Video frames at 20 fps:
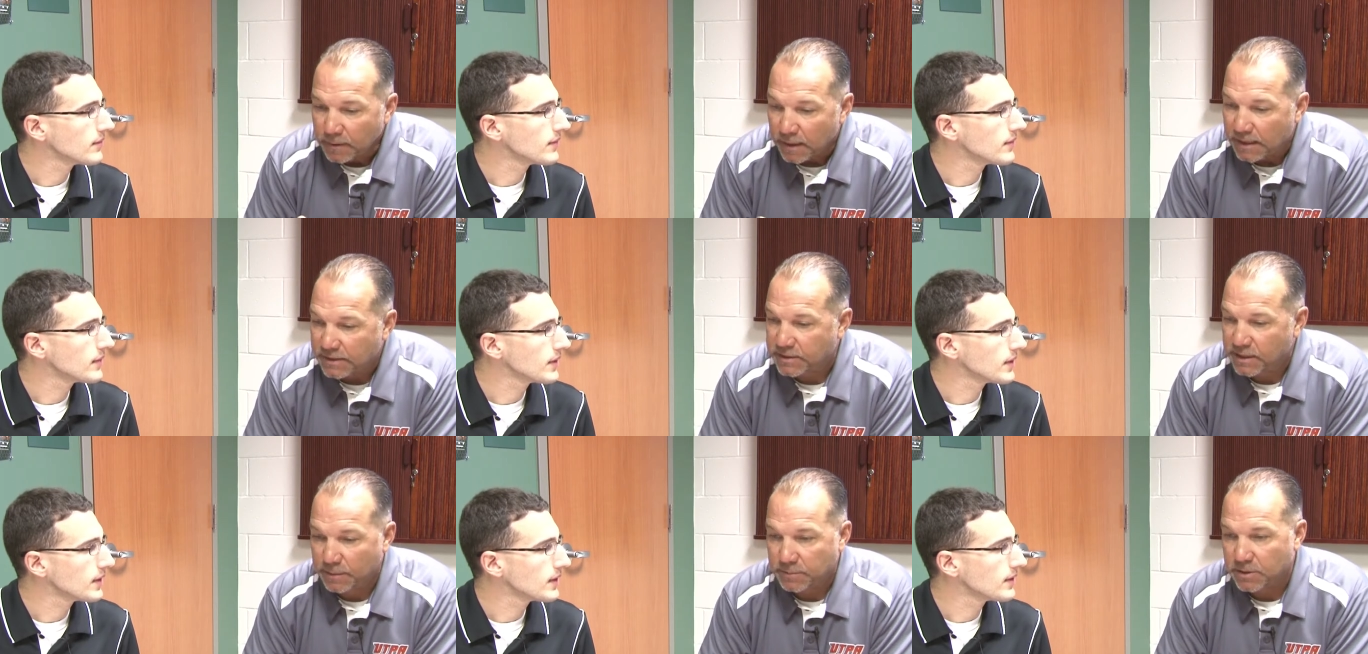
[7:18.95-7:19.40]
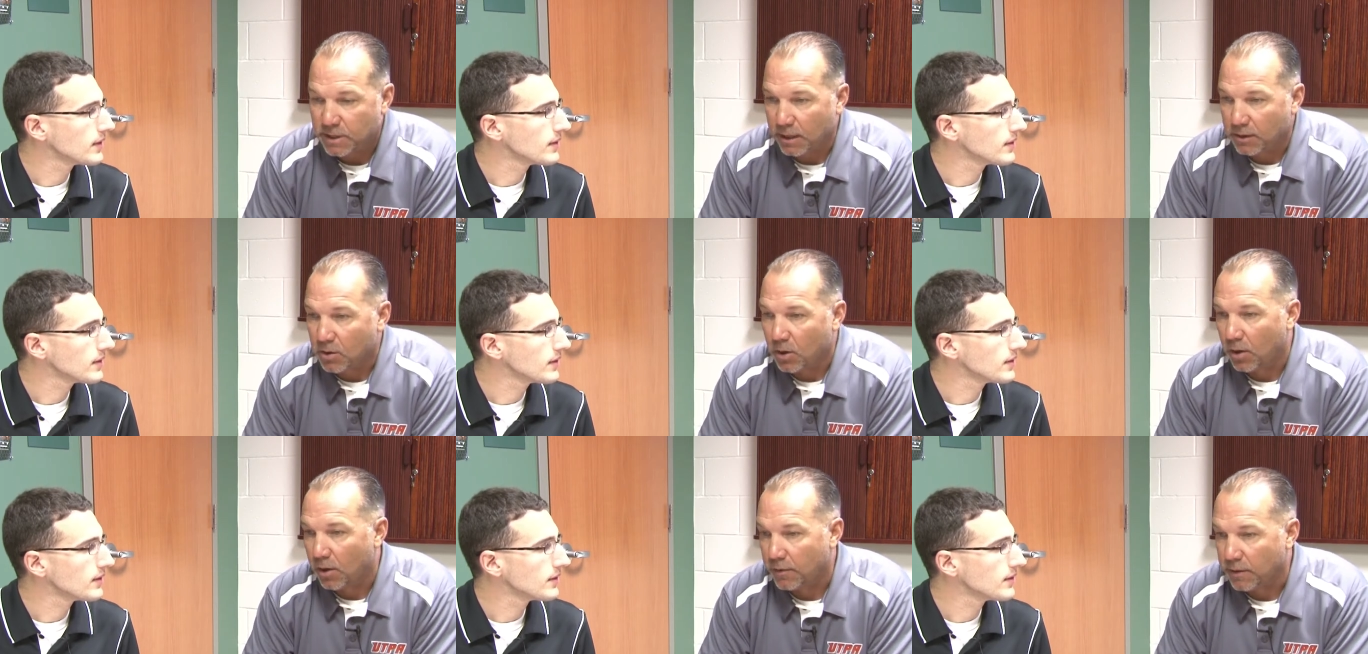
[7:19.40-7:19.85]
Speaker 1: It seems
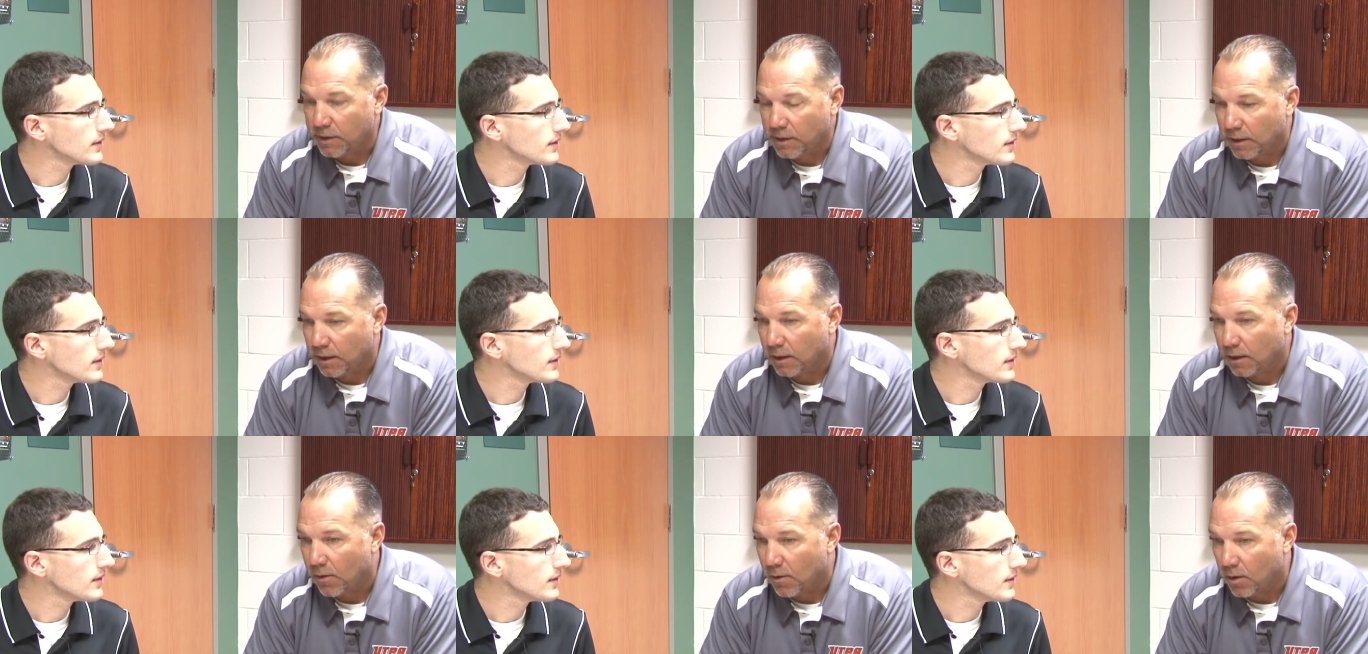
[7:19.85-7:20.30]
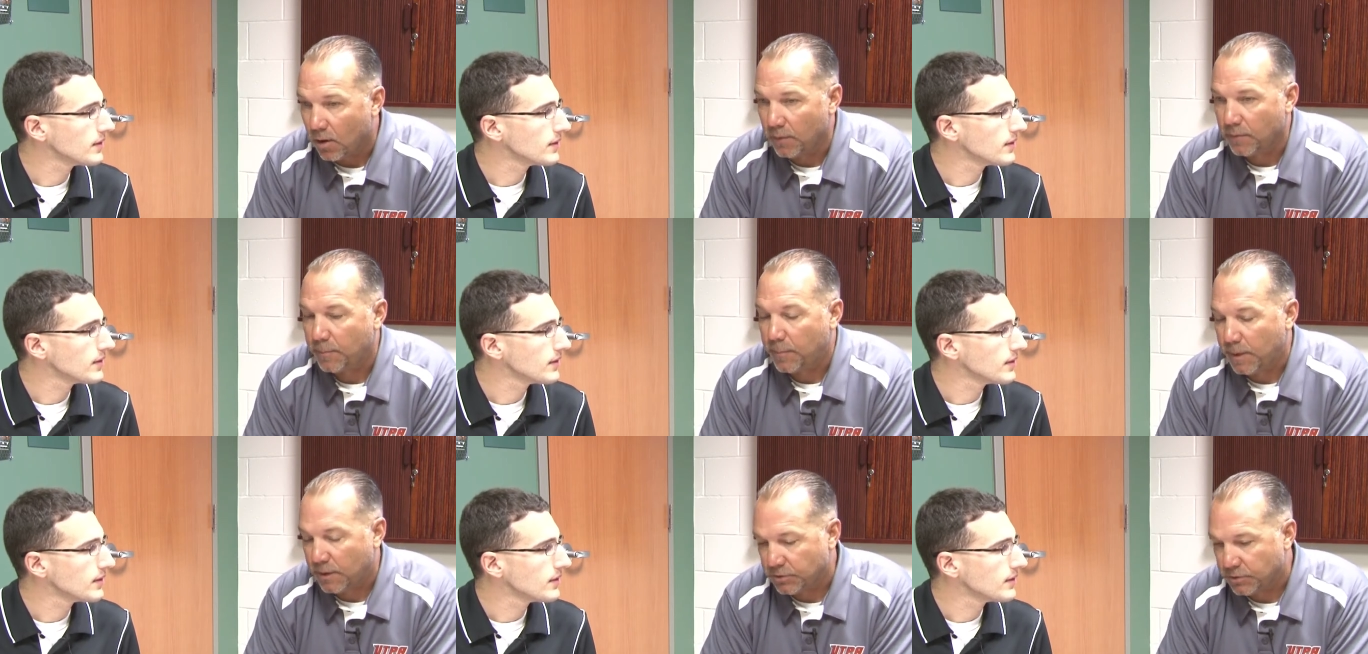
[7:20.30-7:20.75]
like all
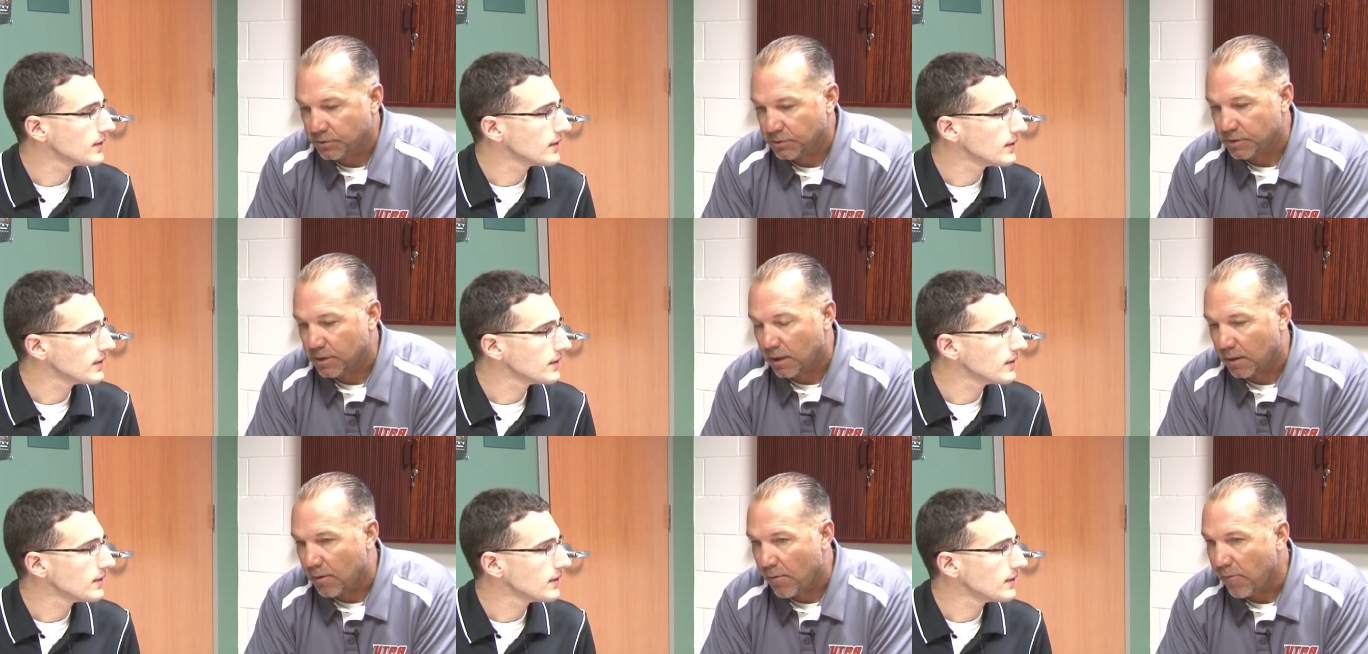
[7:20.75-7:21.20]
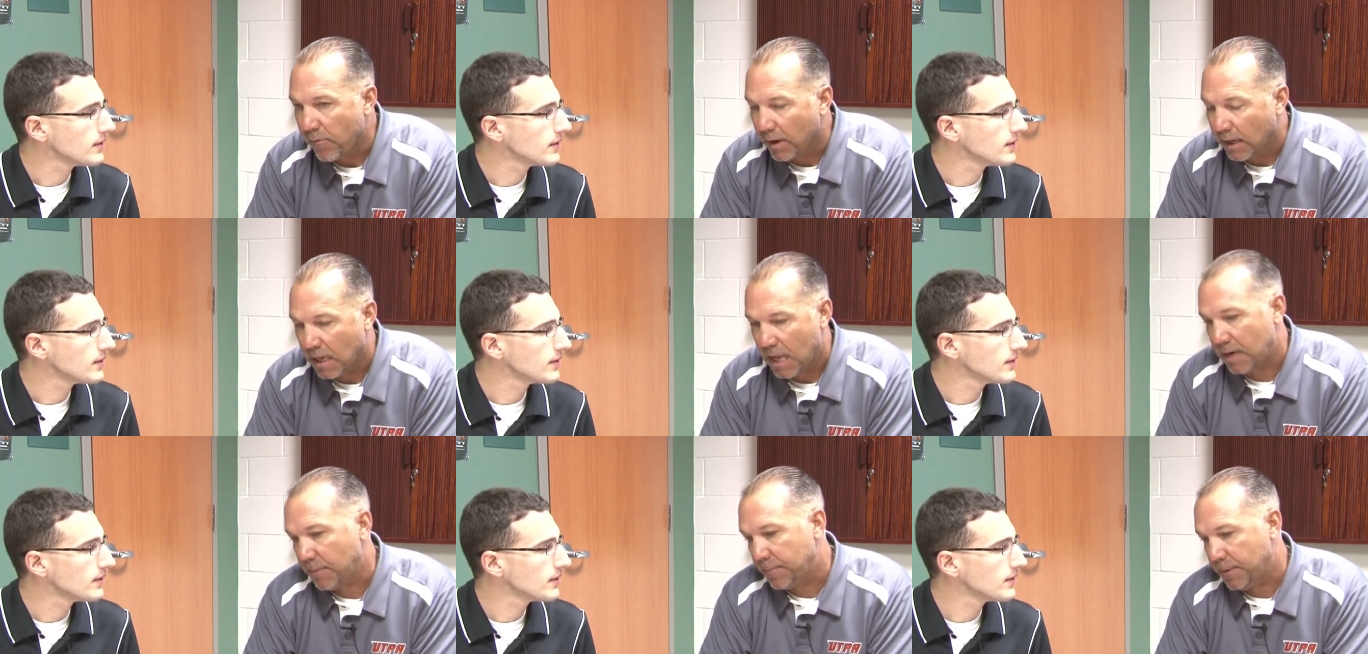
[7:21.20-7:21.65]
the pitchers now,
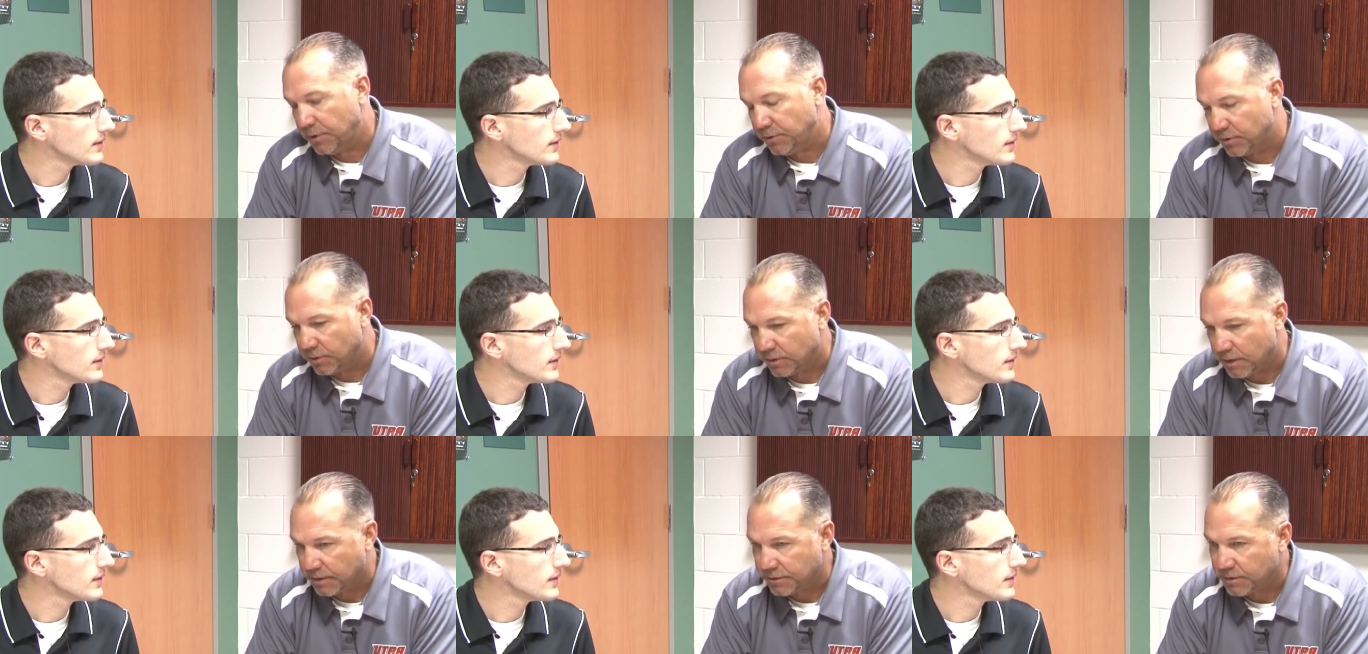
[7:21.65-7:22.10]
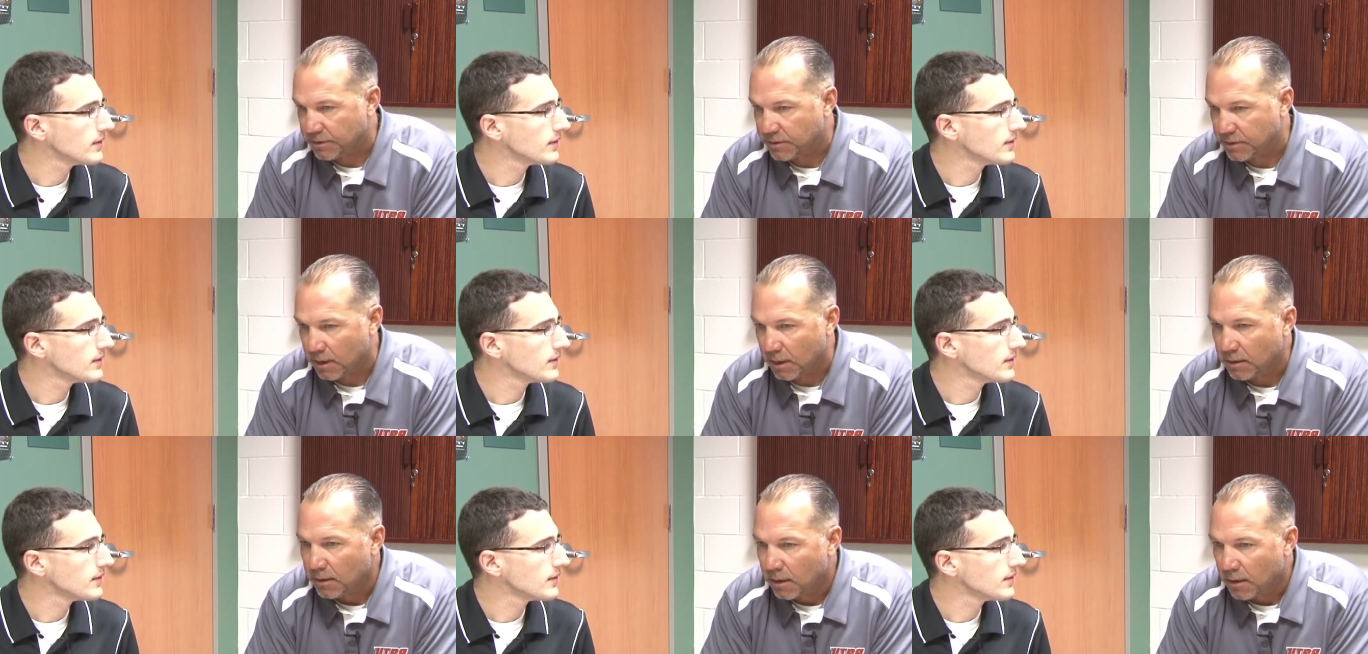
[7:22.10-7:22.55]
a lot of pitchers, I
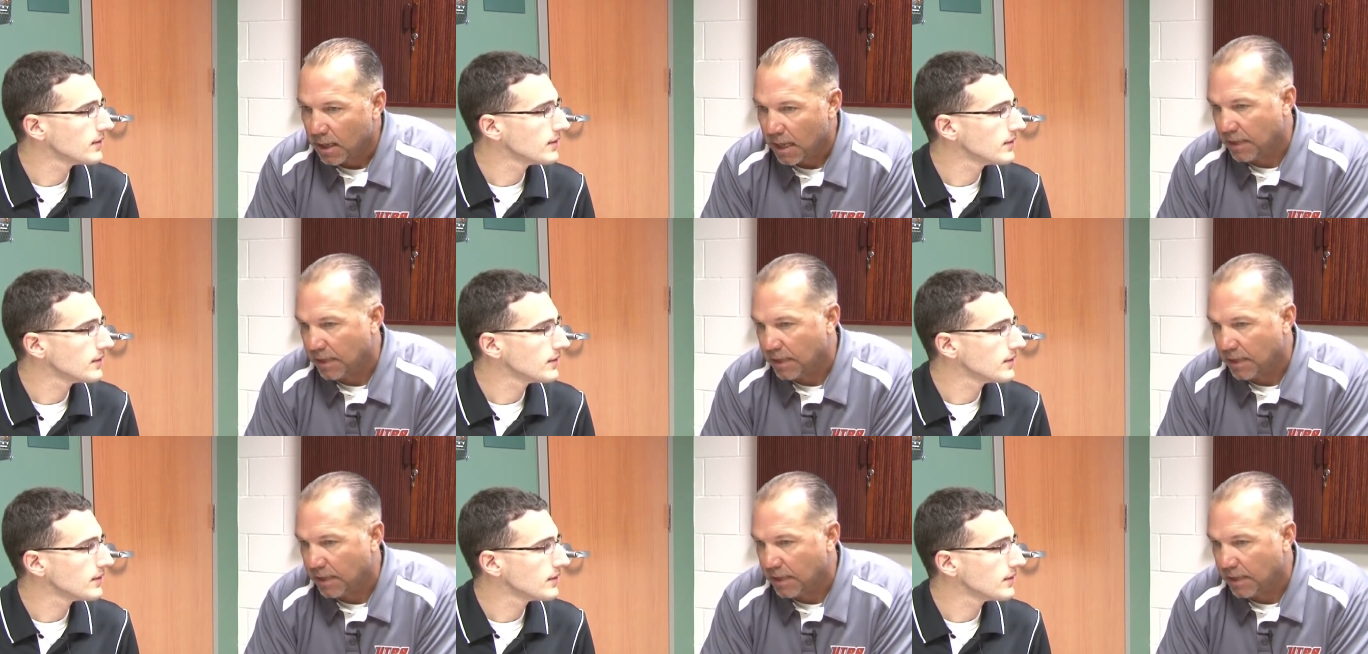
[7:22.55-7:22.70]
should say,